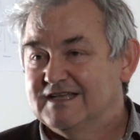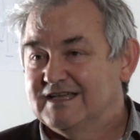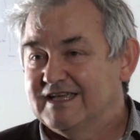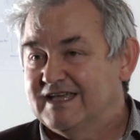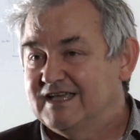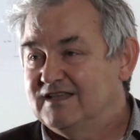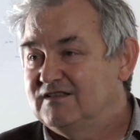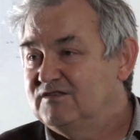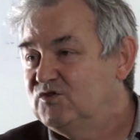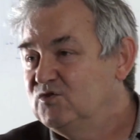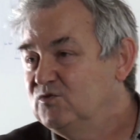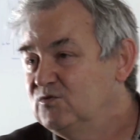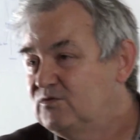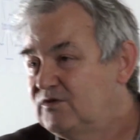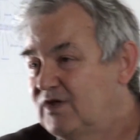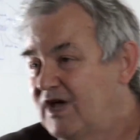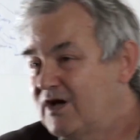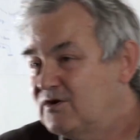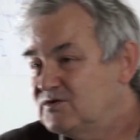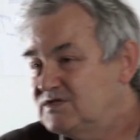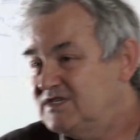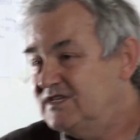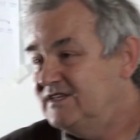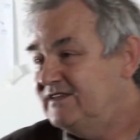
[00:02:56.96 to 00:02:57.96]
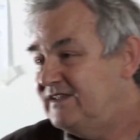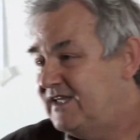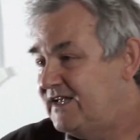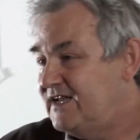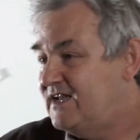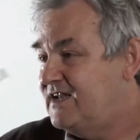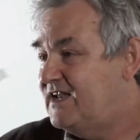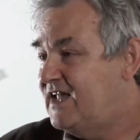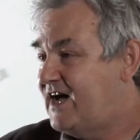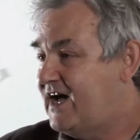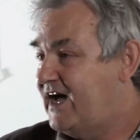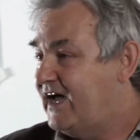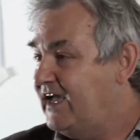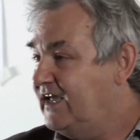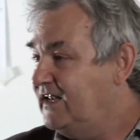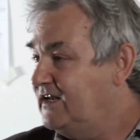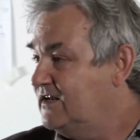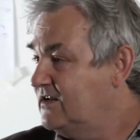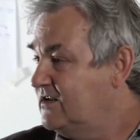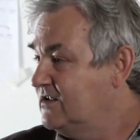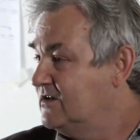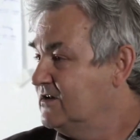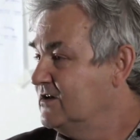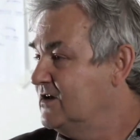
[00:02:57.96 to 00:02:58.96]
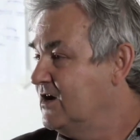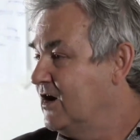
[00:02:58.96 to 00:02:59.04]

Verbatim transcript: In 2009,